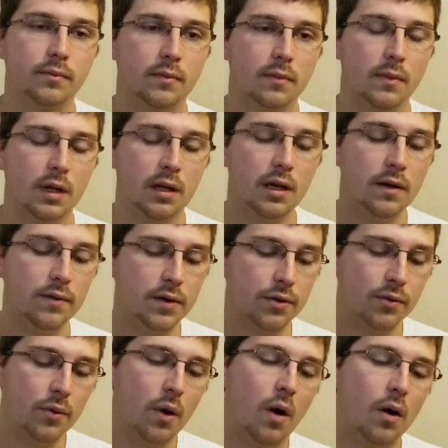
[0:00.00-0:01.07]
Even
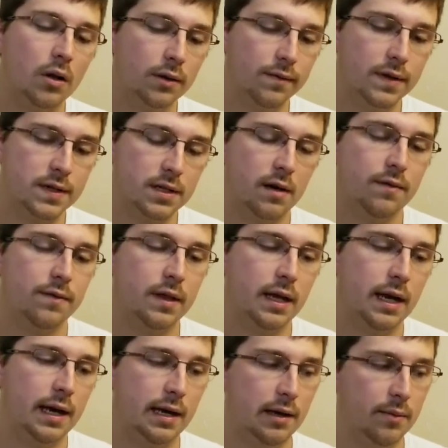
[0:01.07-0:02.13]
through all of the stuff that
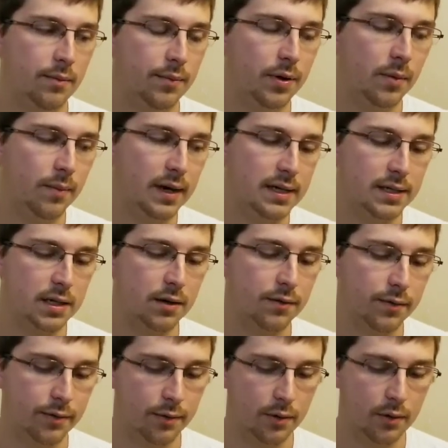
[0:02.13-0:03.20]
I put myself
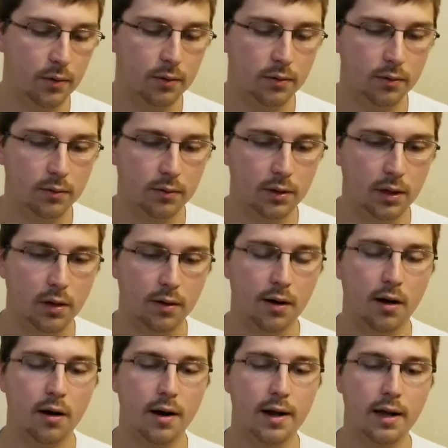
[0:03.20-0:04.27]
through and all the
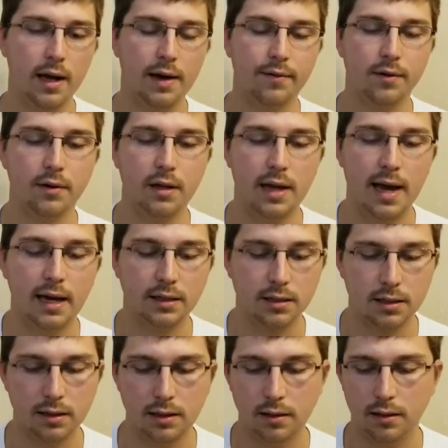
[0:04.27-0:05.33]
heartache after the
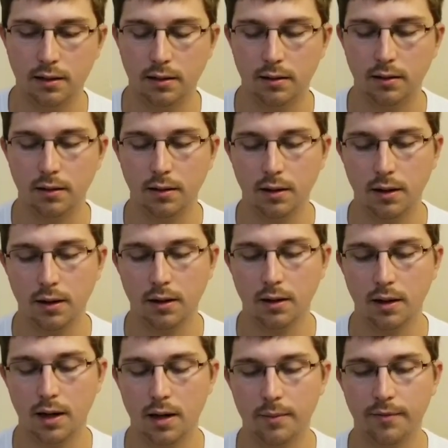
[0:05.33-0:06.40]
accident
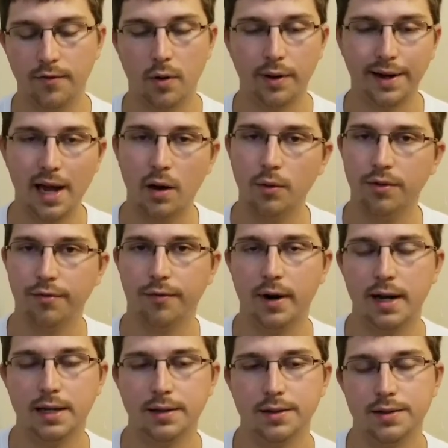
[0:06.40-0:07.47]
and falling out with
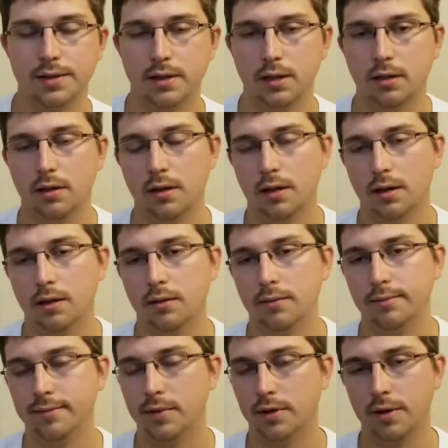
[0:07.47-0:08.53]
friends, and
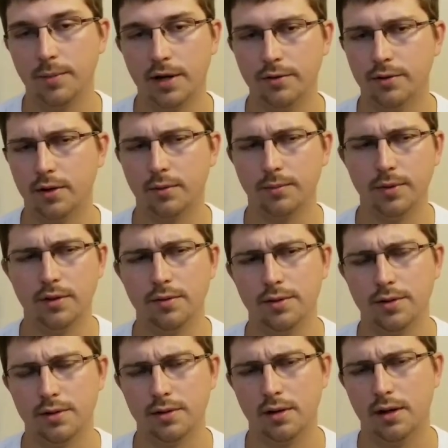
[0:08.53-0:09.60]
during my drug
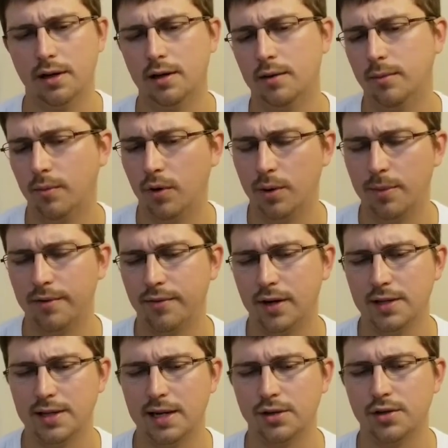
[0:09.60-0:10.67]
abuse, one of my friends
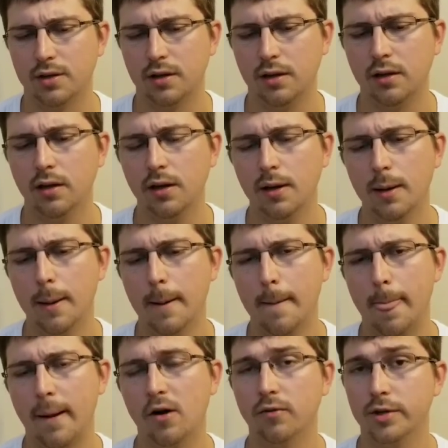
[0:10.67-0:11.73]
actually
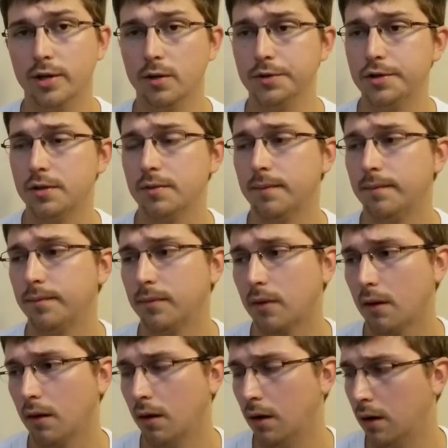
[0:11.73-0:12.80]
overdosed
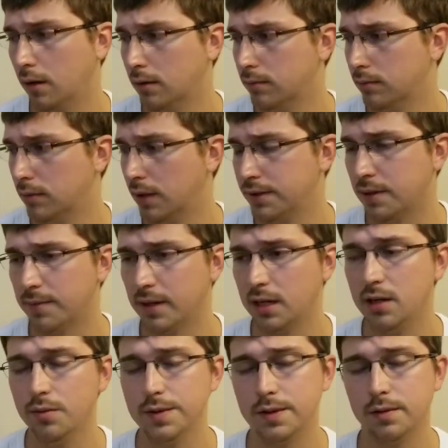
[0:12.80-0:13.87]
on something he
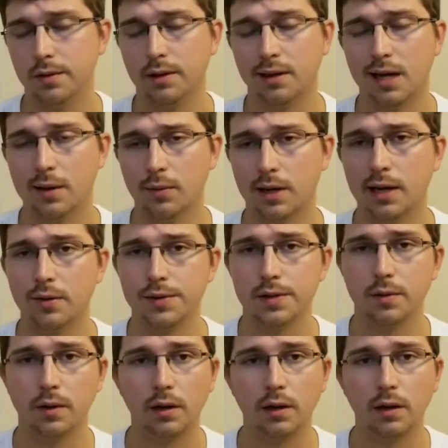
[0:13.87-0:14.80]
was doing, not what I was doing.